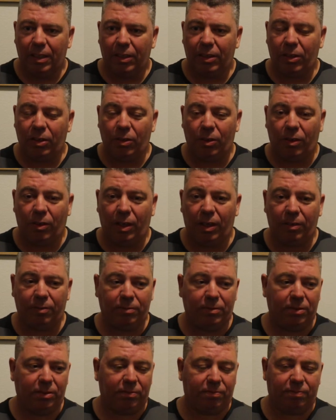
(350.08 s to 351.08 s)
you know, I
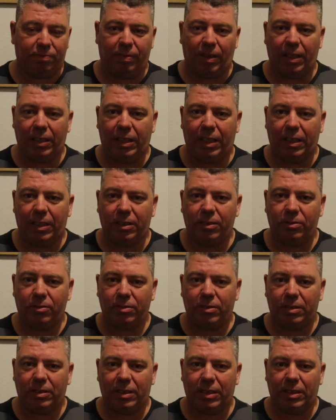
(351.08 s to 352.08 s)
just find that
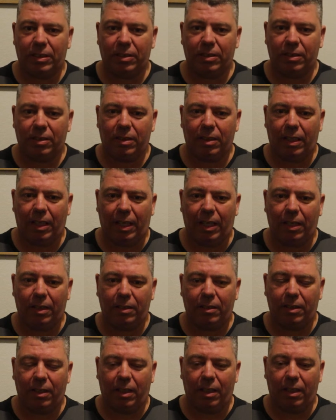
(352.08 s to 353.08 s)
interesting,
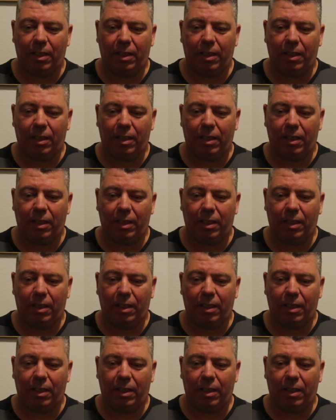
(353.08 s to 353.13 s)
and